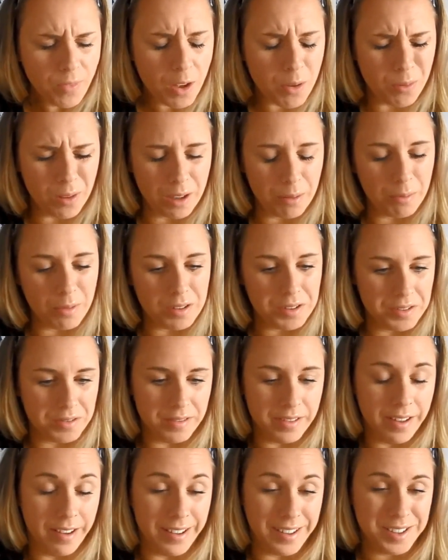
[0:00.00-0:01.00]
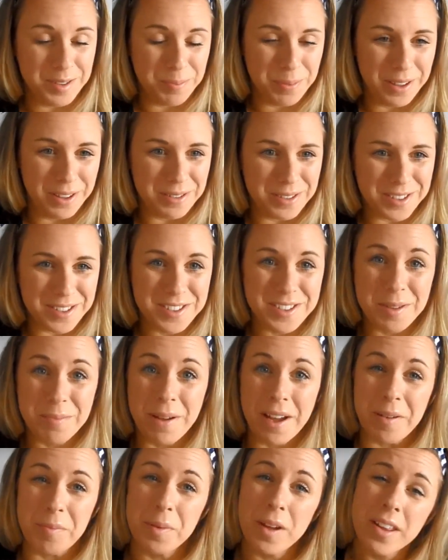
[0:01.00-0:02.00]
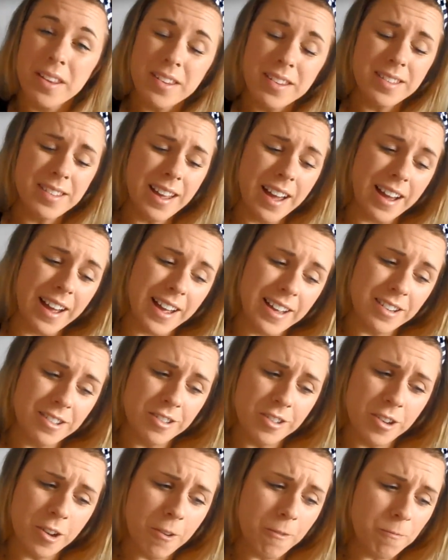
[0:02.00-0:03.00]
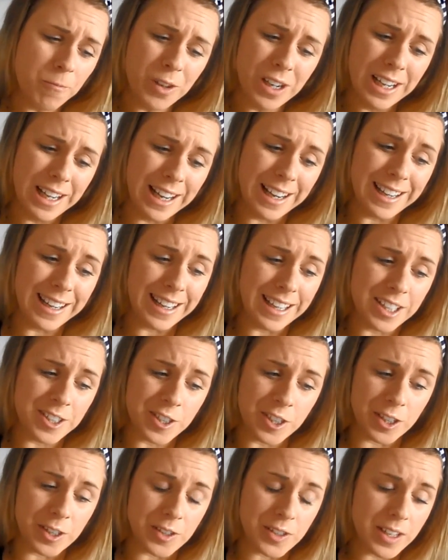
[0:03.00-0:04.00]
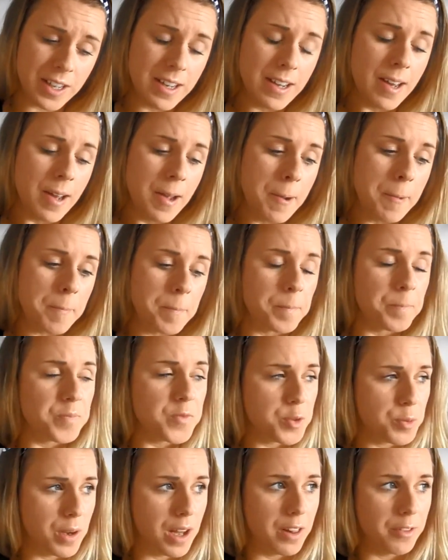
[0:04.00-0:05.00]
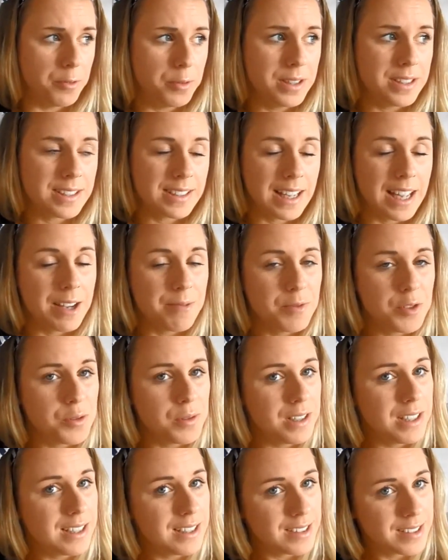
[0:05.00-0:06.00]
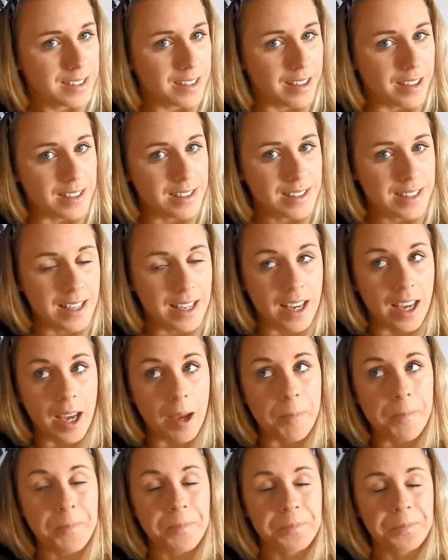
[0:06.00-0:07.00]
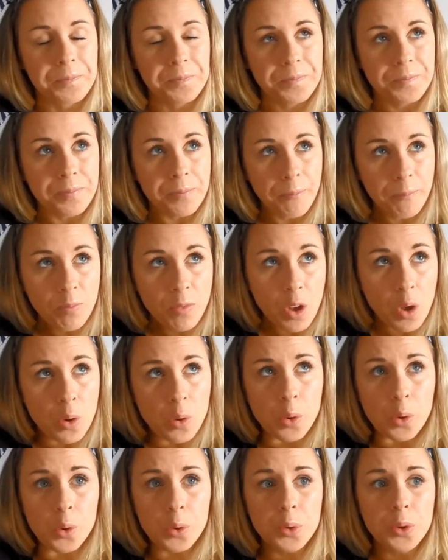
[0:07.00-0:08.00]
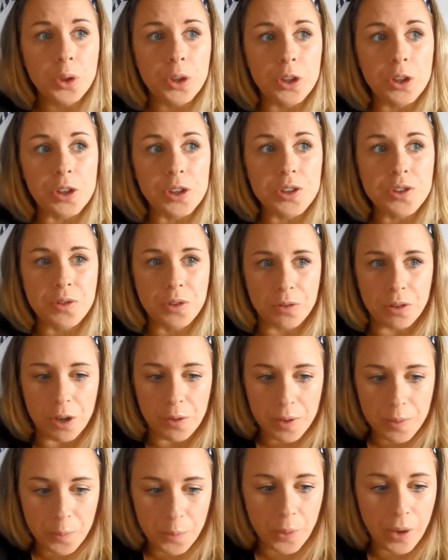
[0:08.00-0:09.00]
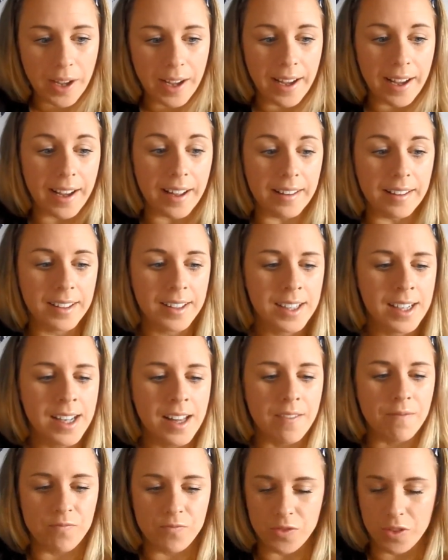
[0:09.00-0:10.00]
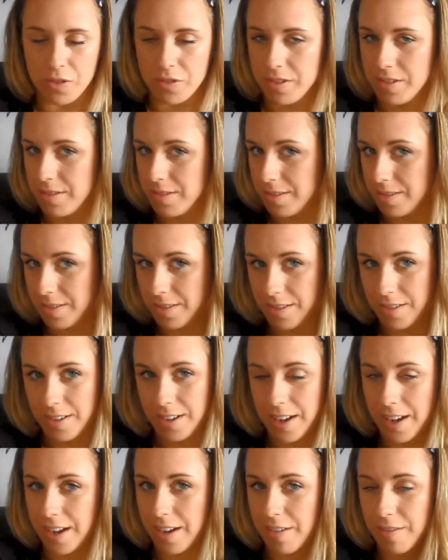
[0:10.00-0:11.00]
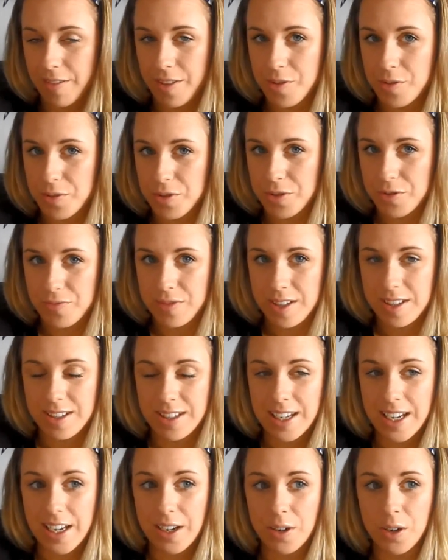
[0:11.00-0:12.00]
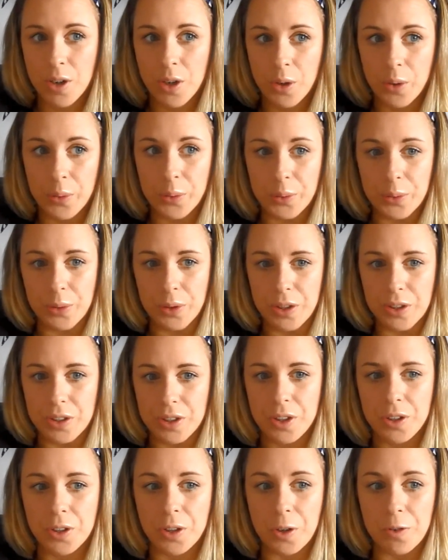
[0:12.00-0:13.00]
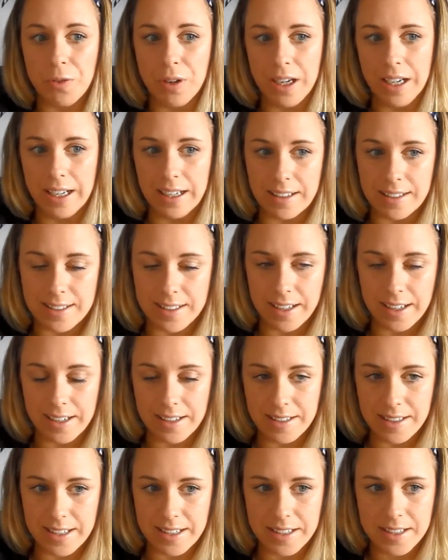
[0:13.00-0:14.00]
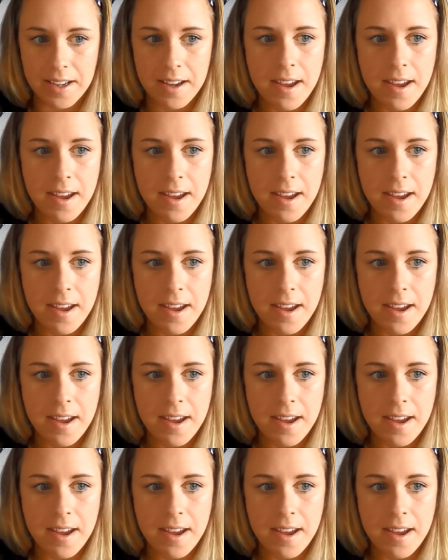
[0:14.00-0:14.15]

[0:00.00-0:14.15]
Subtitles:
Well, it wasn't nice, but it wasn't so bad. But other than that, I had not really any issues. 12-week scan was really exciting, all good, growing well, nothing out of the ordinary seen, all good. Got really excited.